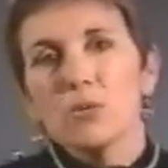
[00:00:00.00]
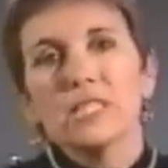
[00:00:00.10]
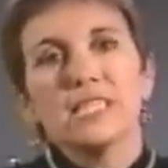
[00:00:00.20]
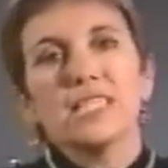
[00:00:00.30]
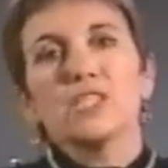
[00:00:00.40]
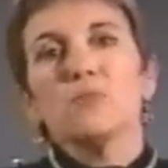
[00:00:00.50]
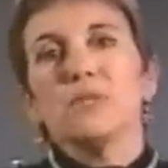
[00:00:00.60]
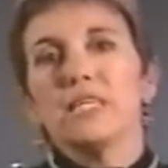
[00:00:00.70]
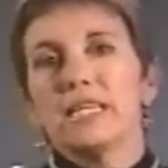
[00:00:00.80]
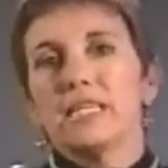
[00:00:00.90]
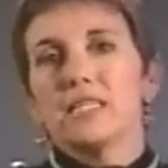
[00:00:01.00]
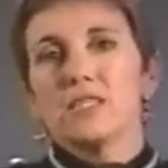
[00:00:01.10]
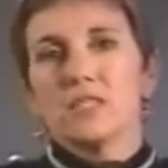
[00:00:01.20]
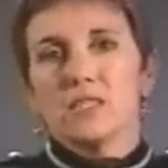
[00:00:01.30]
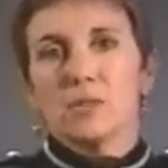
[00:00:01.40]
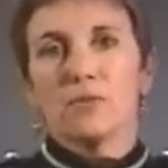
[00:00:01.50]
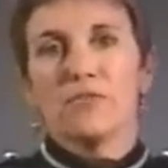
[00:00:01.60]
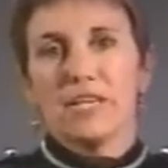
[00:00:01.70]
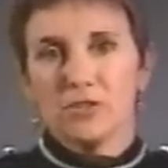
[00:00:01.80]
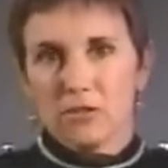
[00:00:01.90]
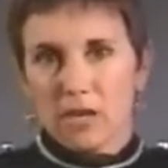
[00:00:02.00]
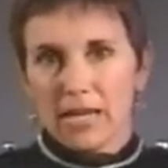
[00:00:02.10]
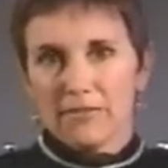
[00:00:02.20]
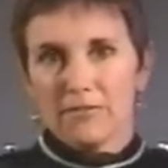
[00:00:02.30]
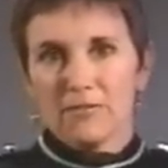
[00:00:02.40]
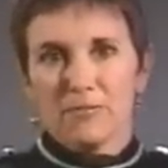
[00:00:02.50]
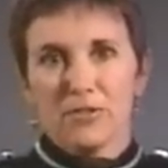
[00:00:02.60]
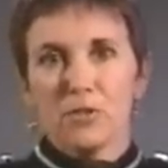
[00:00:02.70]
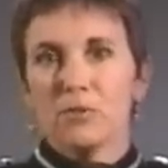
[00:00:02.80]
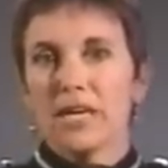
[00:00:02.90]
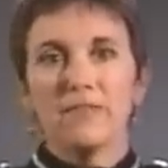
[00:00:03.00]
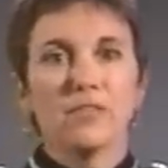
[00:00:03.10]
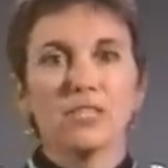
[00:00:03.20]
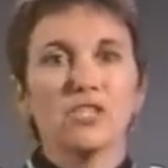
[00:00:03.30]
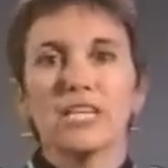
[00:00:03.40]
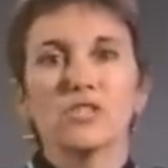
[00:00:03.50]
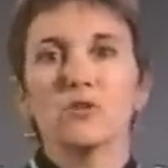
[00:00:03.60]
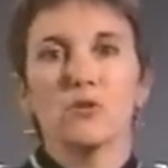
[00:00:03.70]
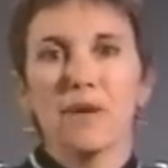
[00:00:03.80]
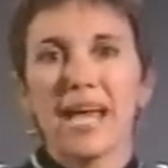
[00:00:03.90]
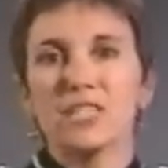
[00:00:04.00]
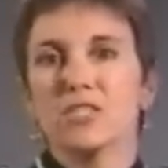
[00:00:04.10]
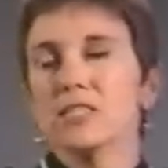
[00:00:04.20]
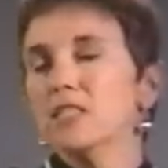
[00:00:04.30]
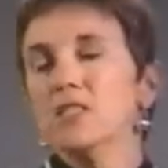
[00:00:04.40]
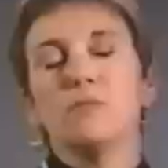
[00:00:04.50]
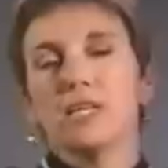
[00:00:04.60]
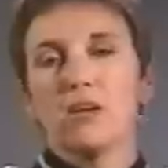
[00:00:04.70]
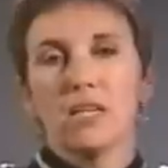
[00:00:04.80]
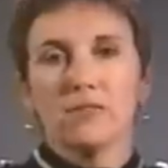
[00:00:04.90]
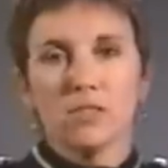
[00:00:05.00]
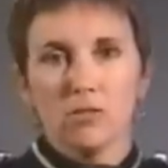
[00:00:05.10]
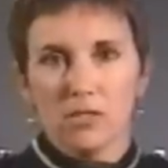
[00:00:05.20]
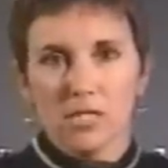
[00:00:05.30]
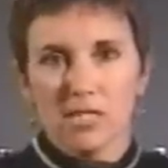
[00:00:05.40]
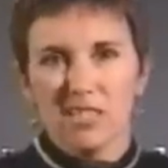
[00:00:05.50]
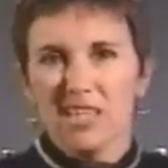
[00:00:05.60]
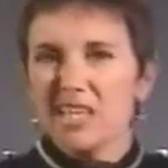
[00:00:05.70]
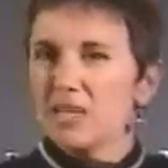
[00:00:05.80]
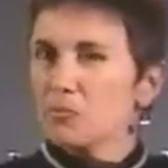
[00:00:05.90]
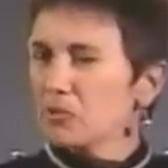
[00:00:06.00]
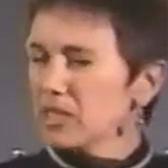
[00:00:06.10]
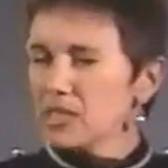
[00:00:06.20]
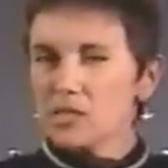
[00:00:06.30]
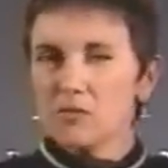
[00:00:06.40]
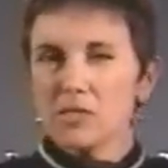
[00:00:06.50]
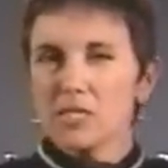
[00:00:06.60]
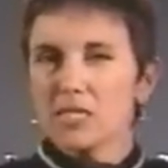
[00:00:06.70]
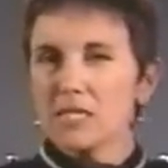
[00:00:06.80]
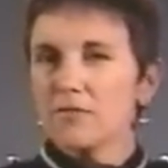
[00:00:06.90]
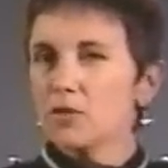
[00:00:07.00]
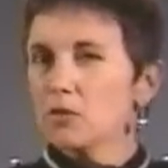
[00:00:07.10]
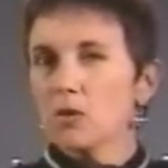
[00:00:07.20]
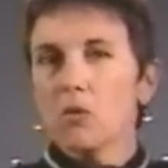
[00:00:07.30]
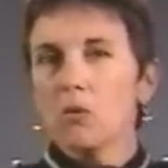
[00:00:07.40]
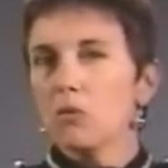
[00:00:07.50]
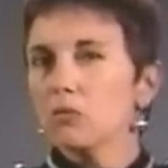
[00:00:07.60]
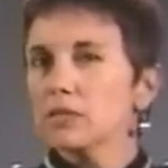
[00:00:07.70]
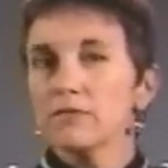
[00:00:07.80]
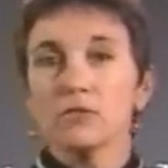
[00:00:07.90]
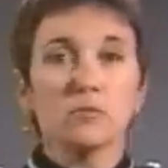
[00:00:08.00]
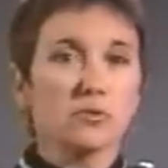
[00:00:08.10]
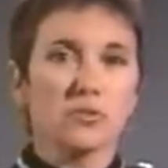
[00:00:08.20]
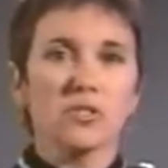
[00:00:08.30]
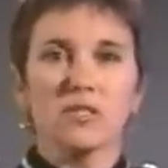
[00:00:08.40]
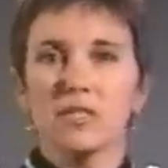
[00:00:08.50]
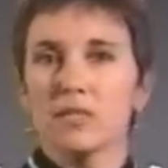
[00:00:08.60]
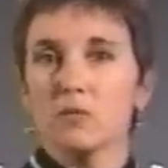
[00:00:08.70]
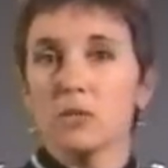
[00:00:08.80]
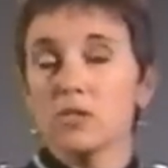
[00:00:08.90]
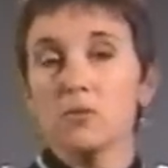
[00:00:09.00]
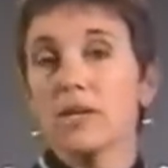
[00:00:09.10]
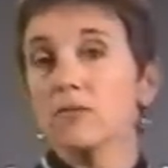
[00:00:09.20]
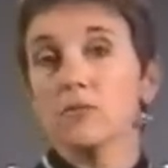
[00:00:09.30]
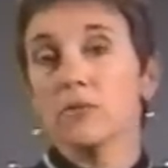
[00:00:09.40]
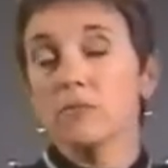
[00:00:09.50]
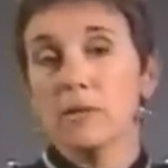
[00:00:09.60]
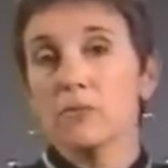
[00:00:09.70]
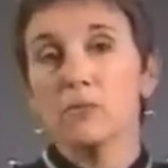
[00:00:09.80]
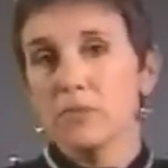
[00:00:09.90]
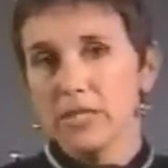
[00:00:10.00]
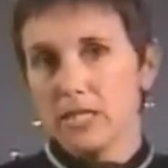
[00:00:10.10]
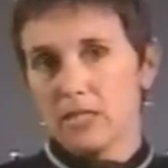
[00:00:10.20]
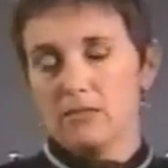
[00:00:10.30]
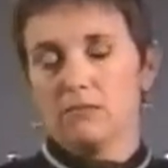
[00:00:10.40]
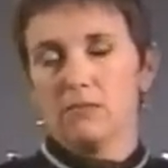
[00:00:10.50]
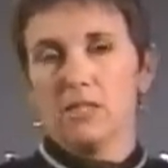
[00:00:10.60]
When addiction begins to pervade your life, your behavior can change so gradually that you may not even notice it. And pretty soon it's as if you're a whole different person than what you ever remember being.